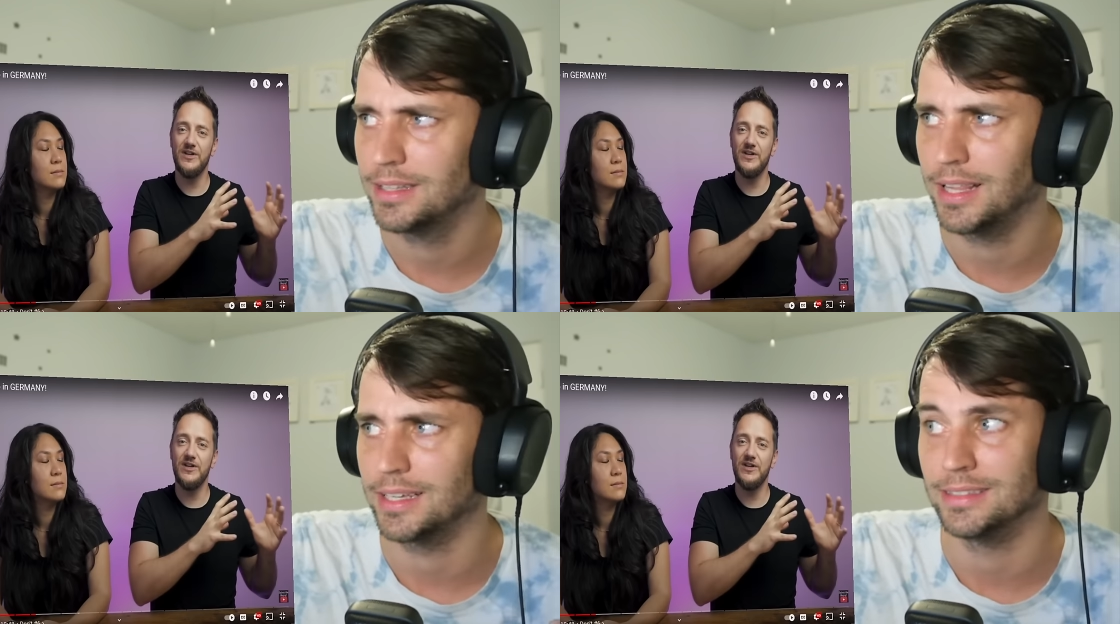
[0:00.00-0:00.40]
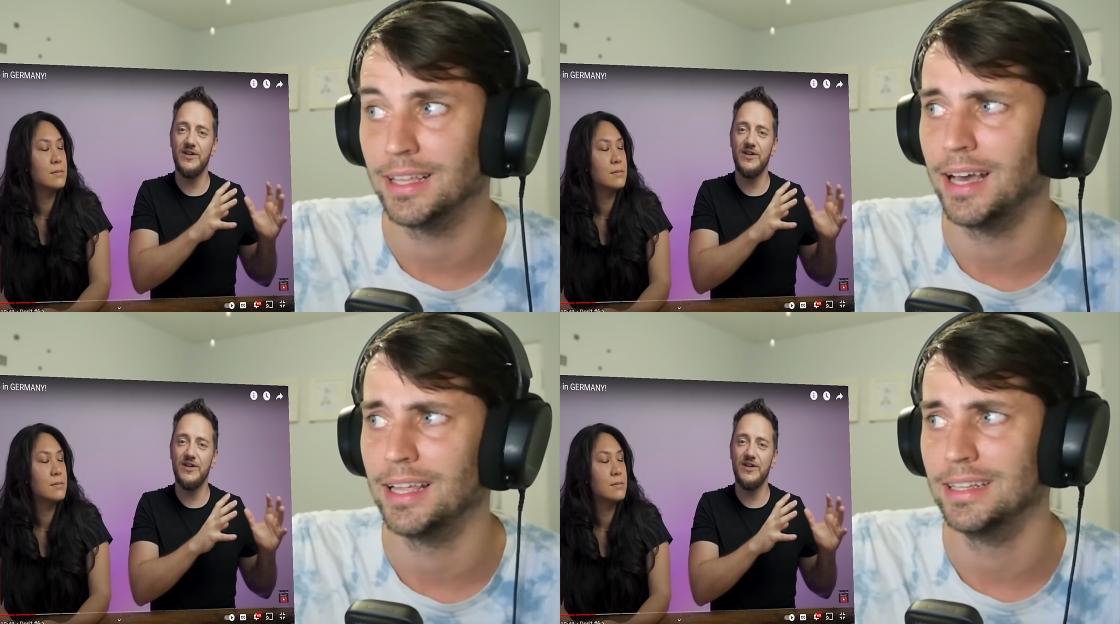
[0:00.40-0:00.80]
Speaker 1: Like it's
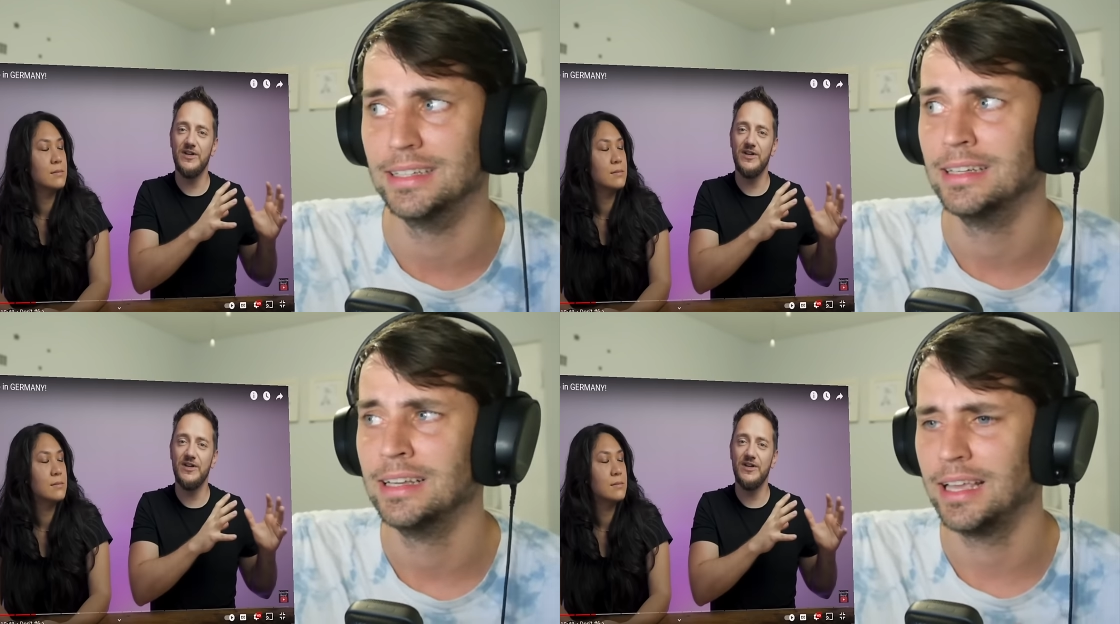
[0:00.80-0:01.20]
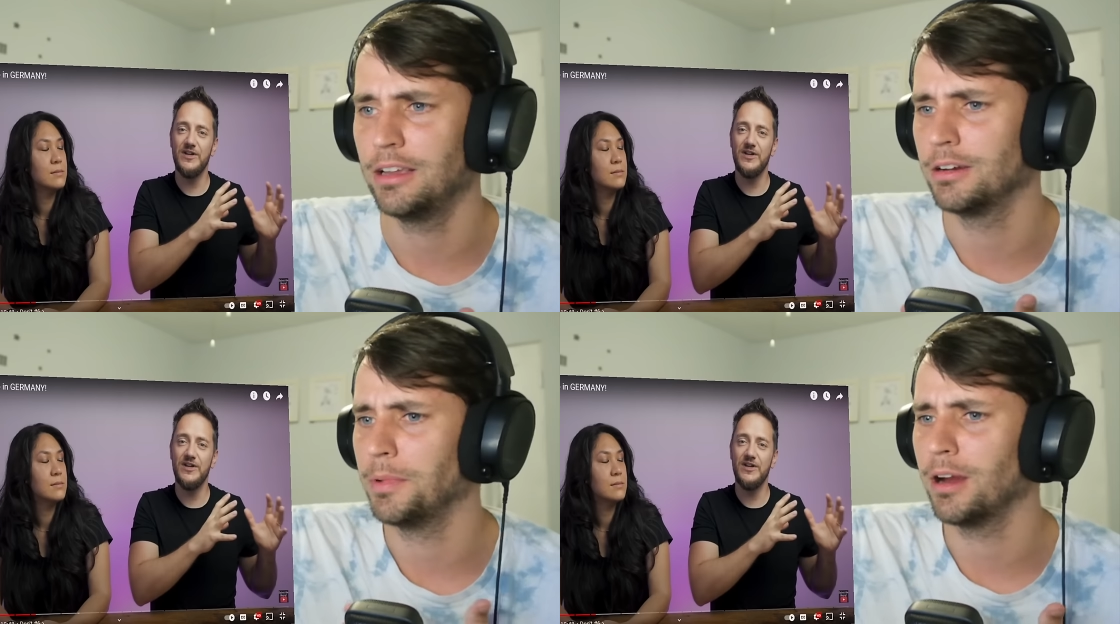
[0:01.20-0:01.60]
not uh,
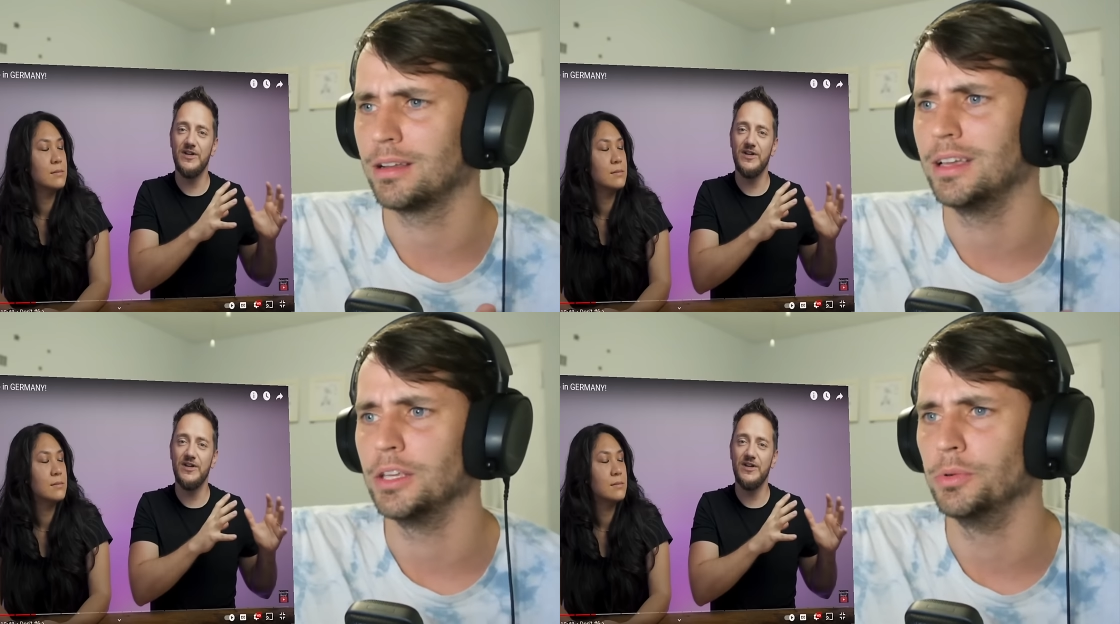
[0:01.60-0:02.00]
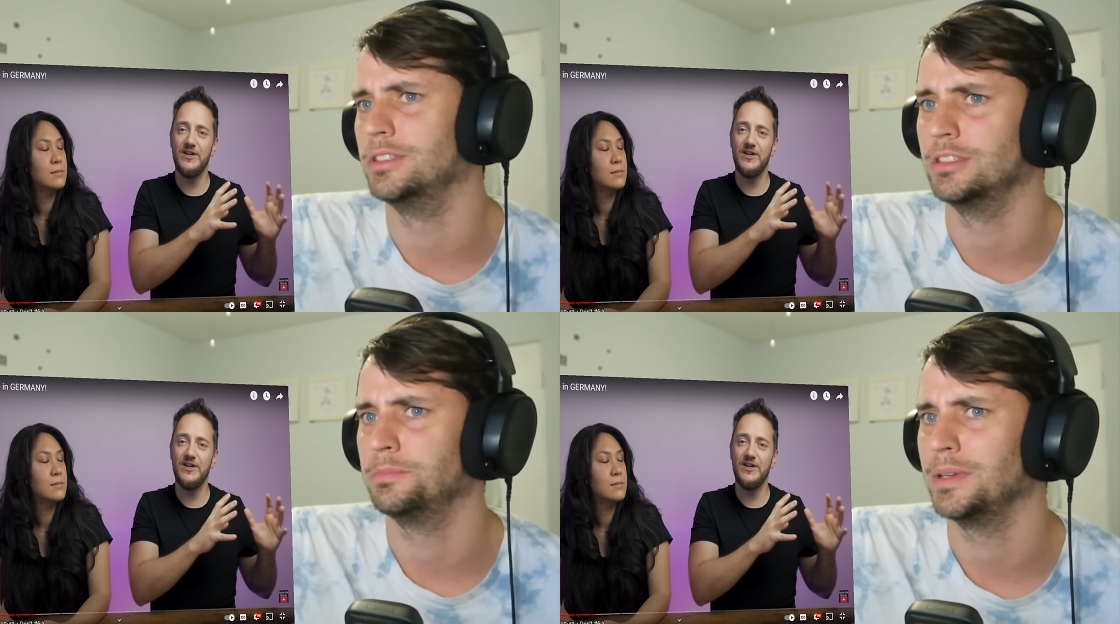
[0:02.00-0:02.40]
here in America, you
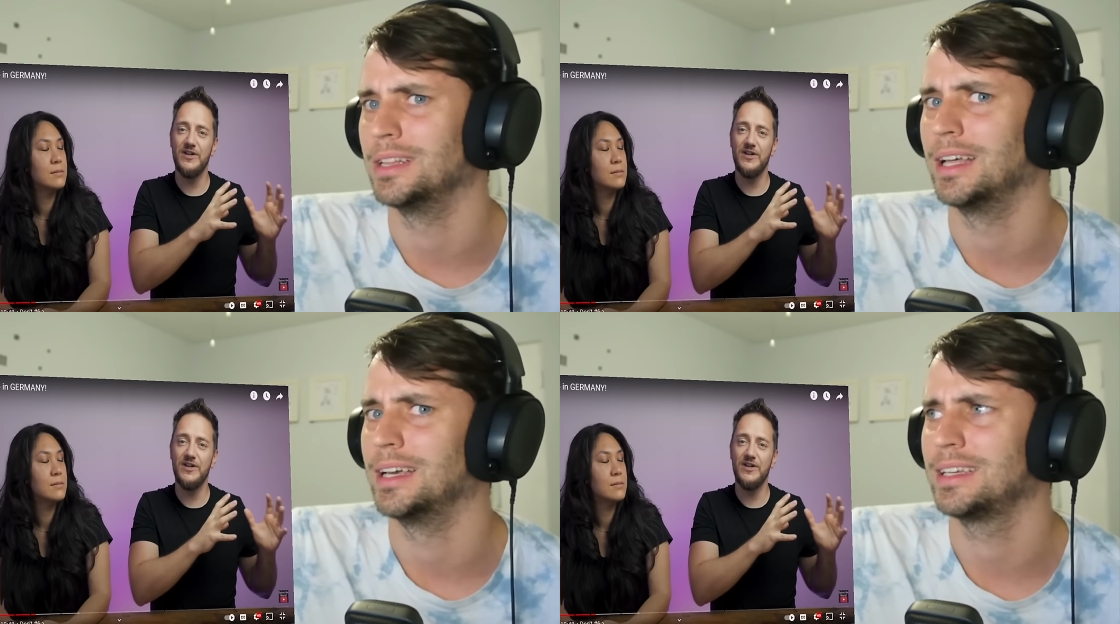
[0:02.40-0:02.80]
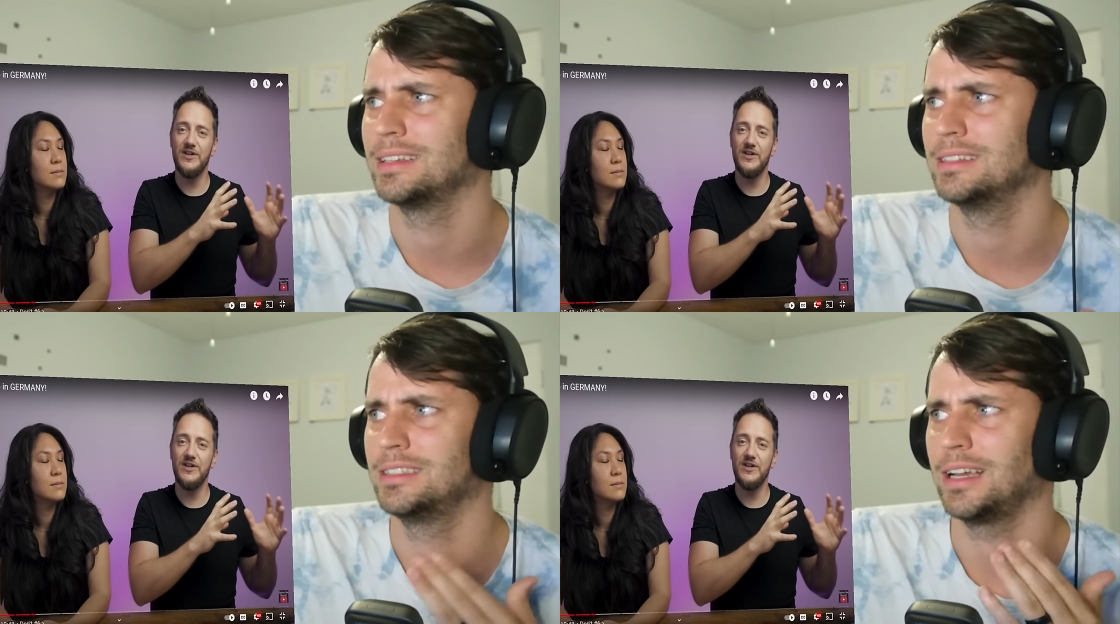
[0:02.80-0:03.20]
would just be
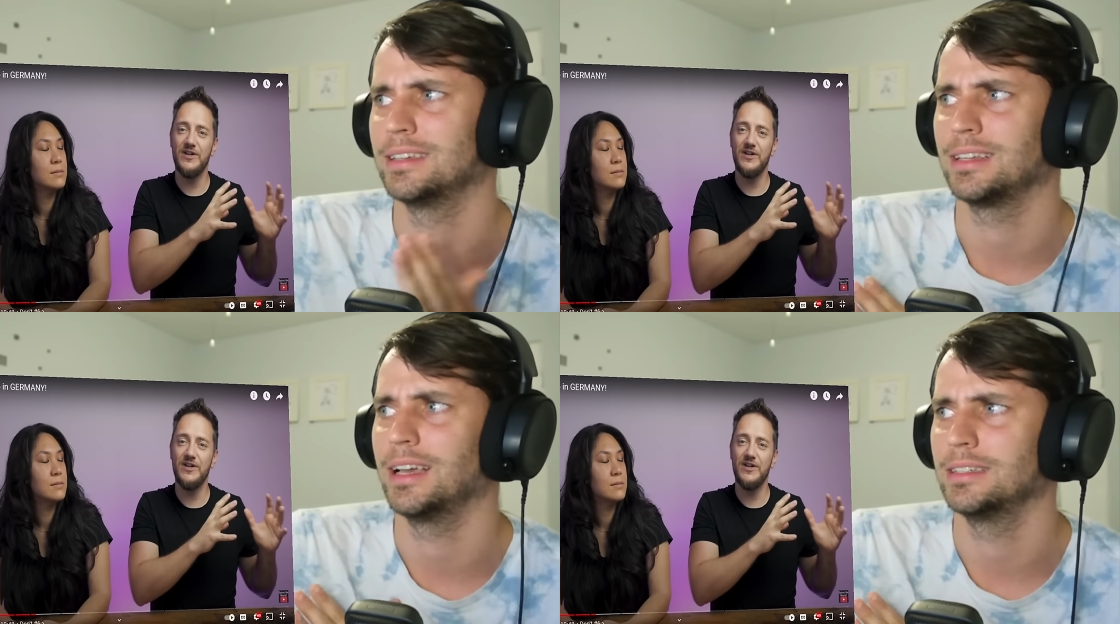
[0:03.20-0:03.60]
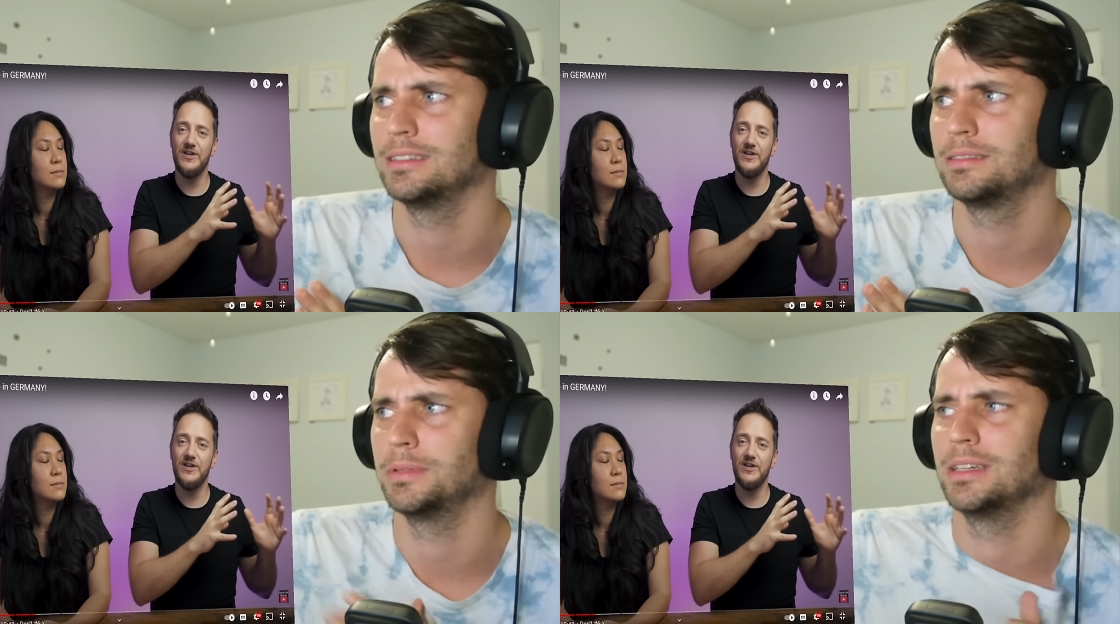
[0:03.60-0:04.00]
like
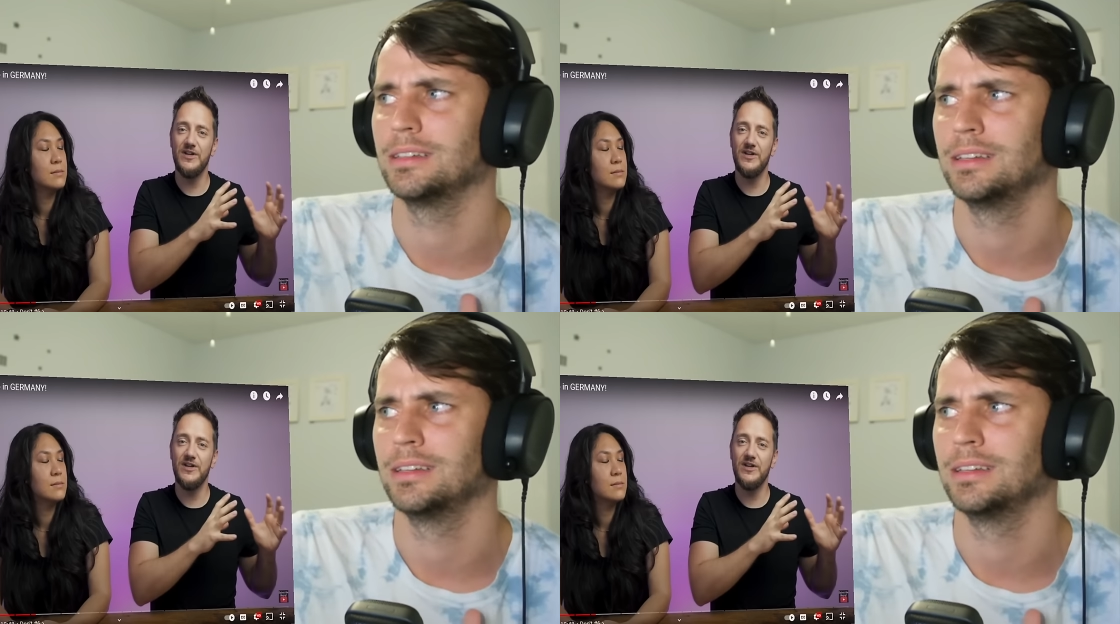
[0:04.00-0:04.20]
chastised, but